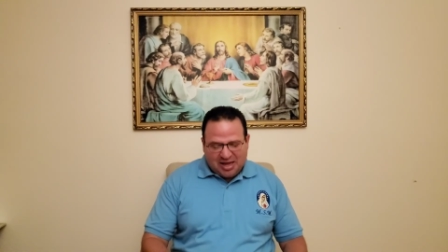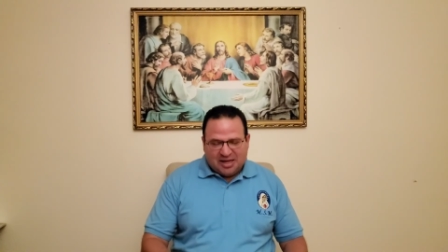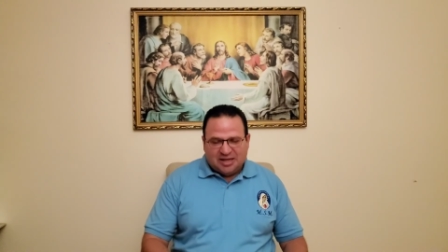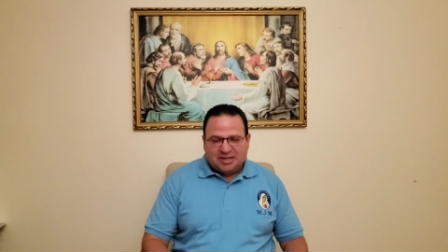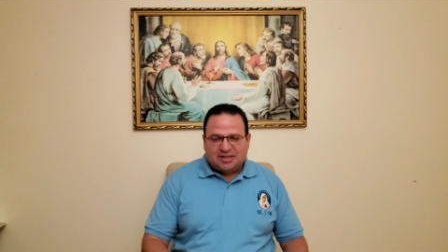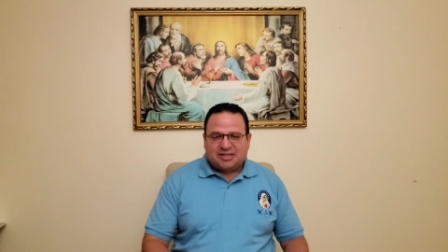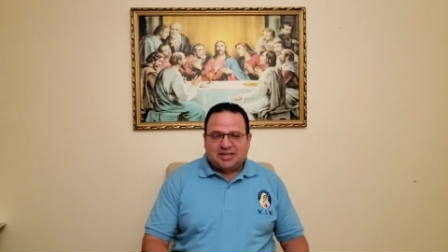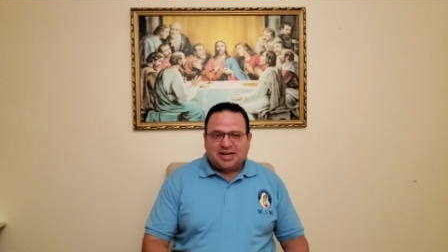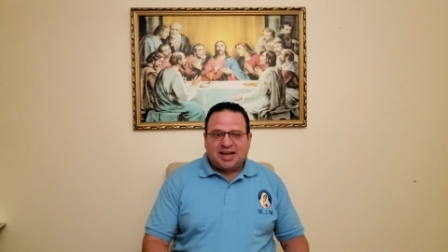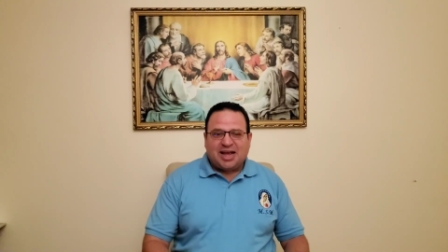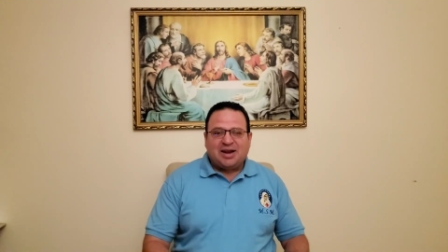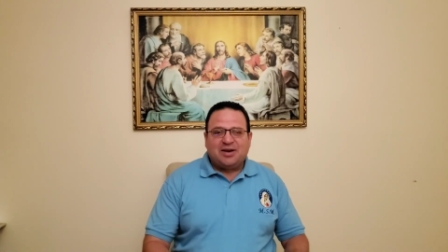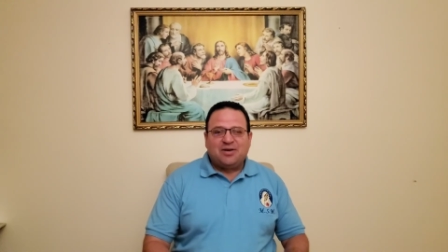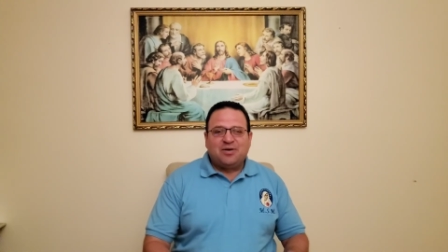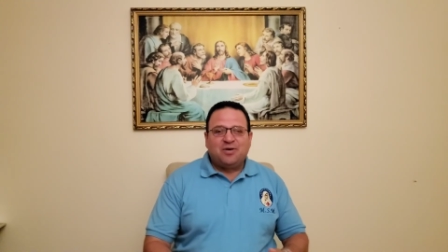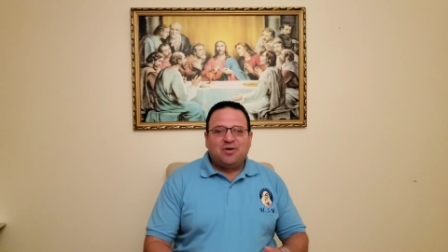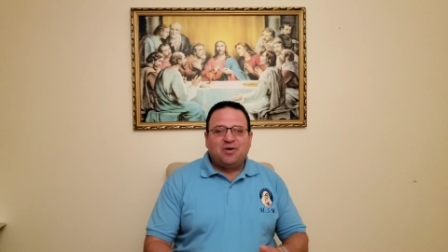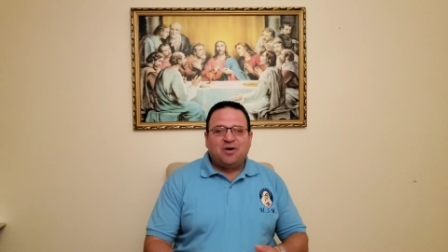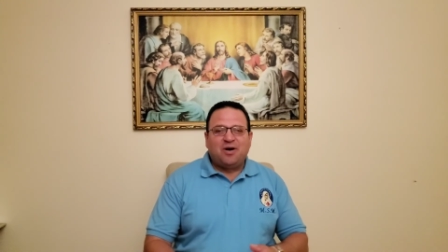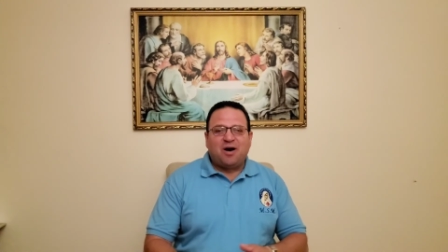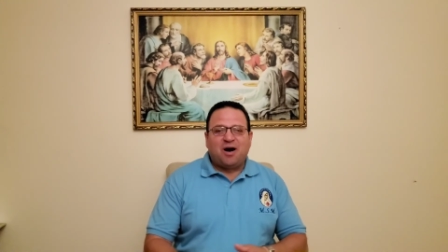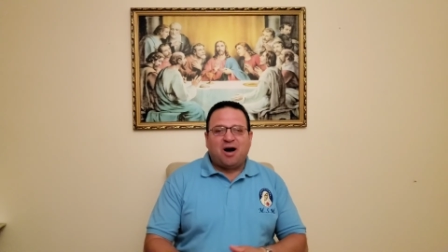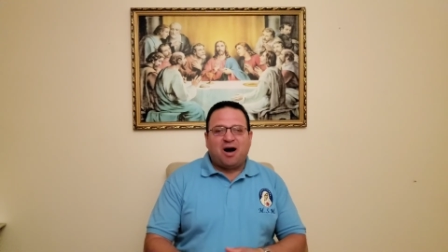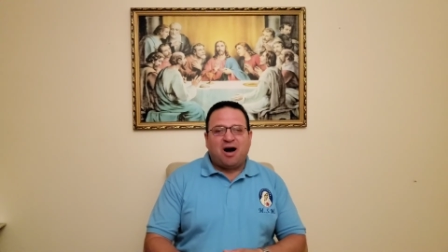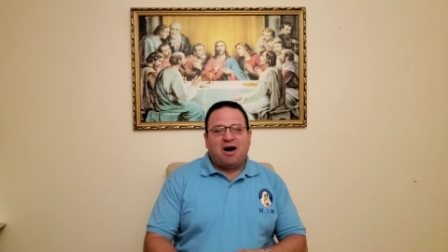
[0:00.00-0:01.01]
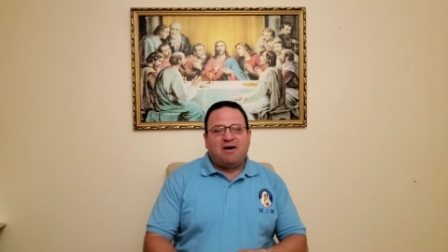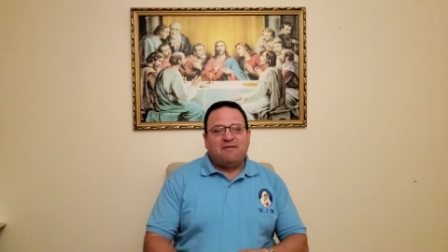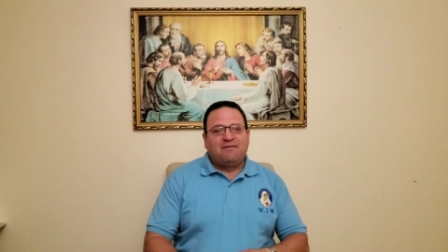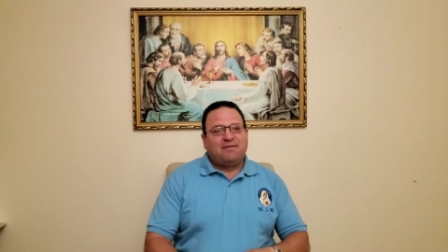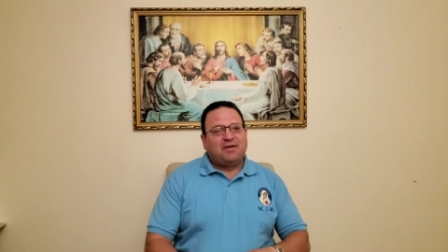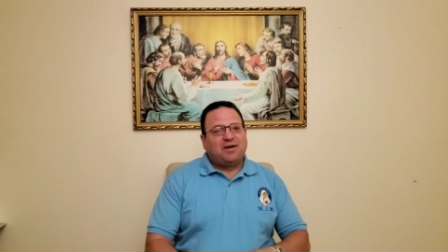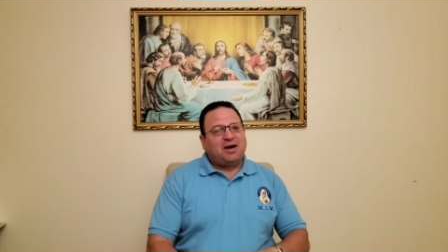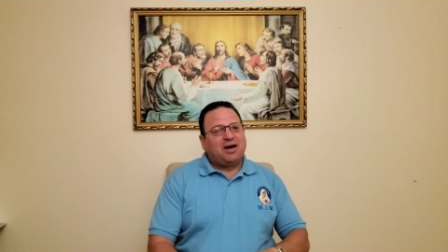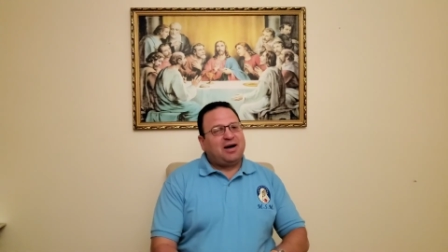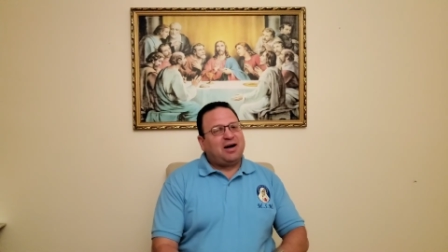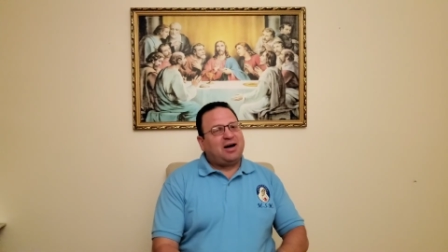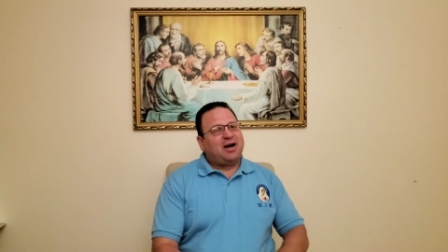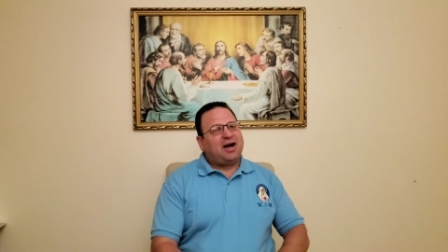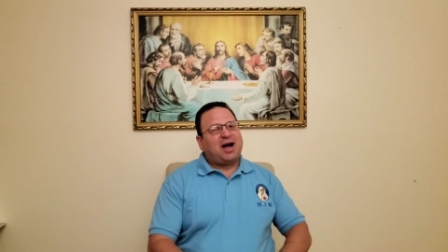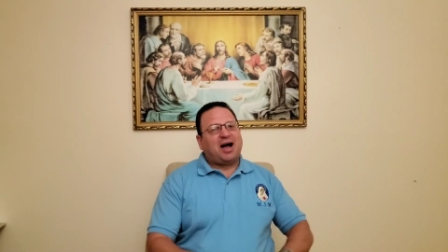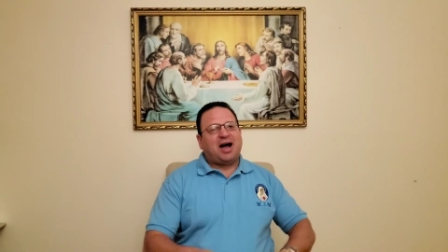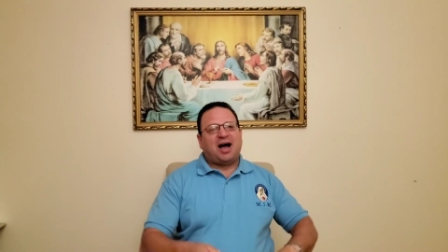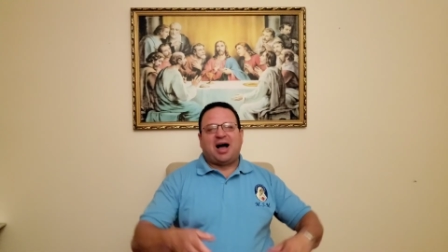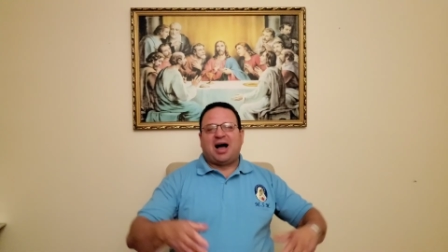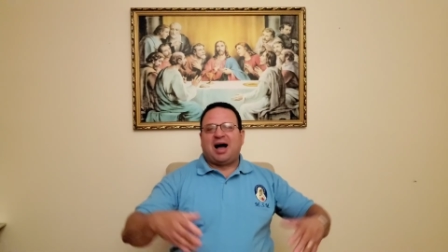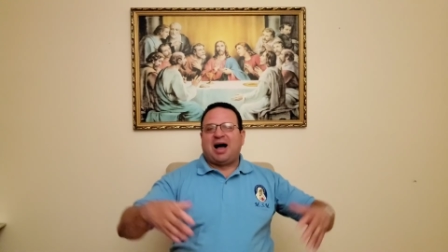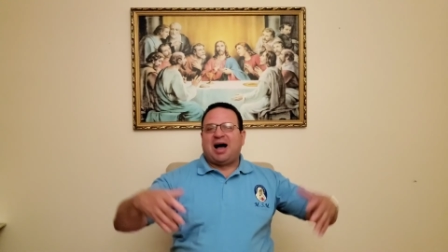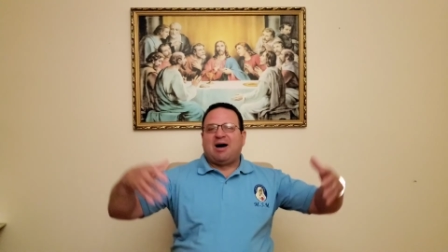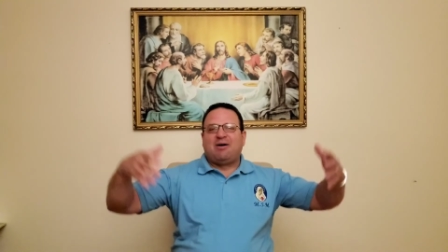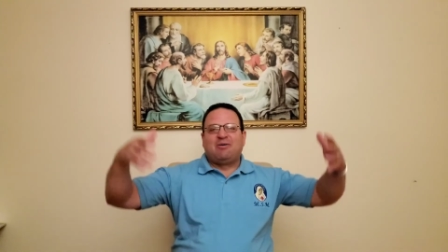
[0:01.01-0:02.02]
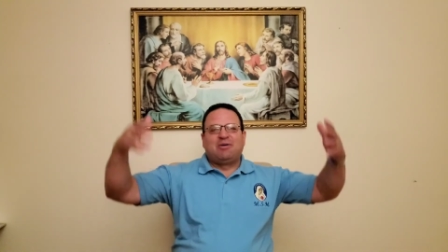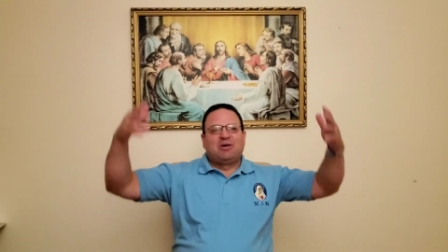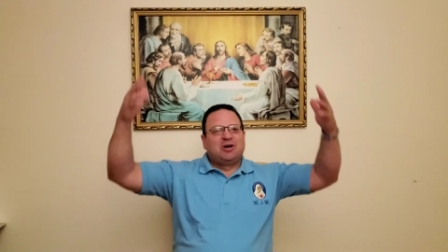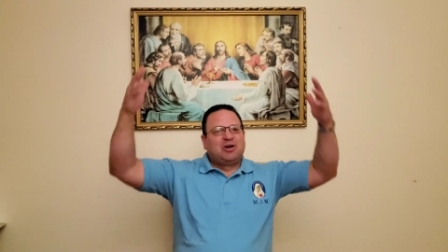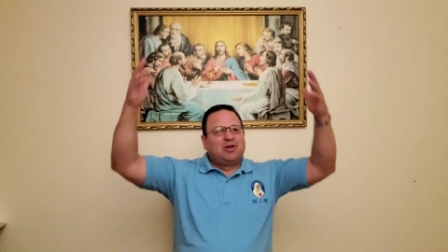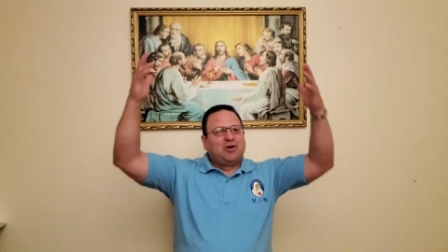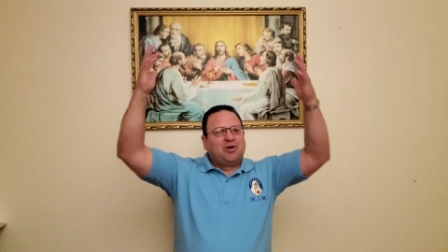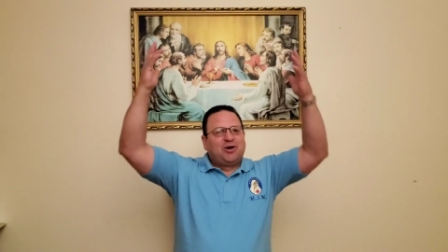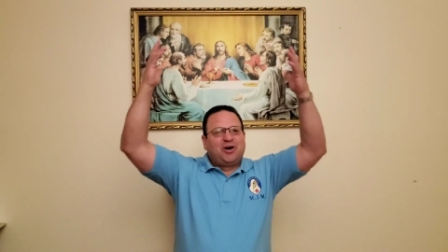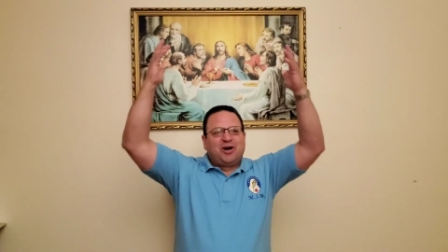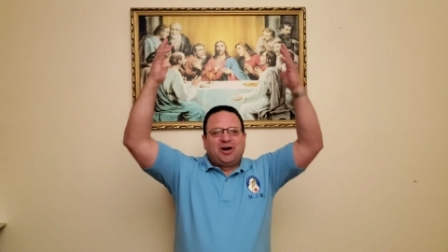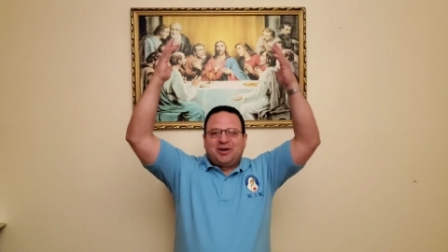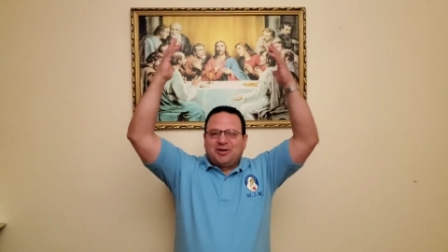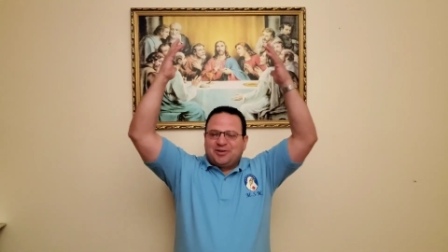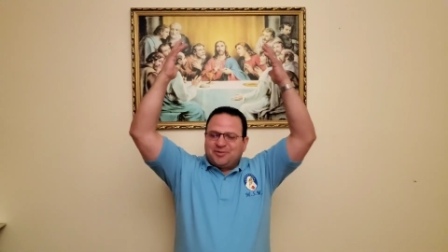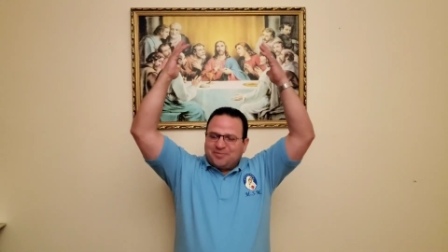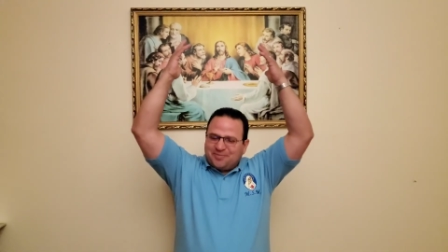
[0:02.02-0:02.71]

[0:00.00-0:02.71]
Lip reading: channel of our Lord,